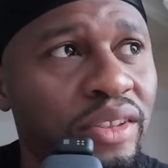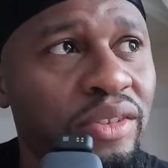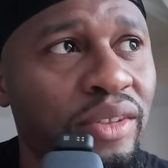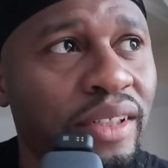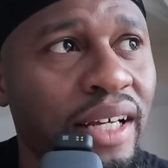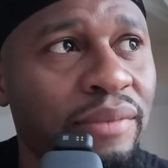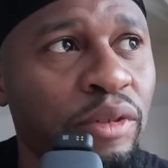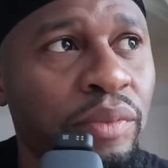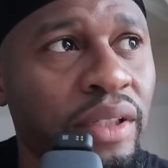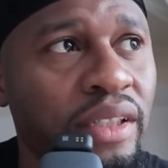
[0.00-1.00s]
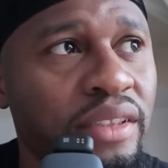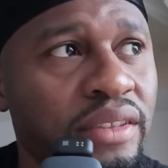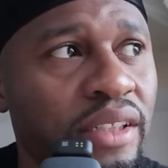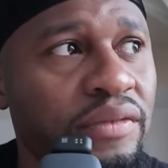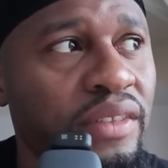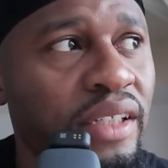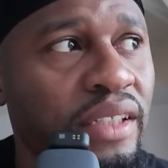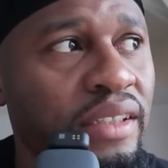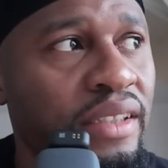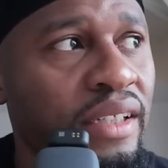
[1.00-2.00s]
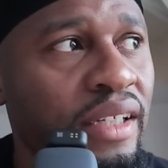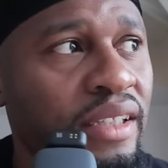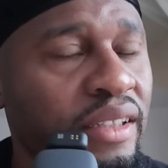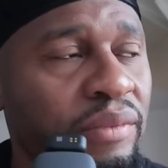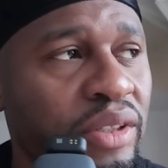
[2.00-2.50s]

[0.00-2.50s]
Gonna do a lot of mobility stuff today to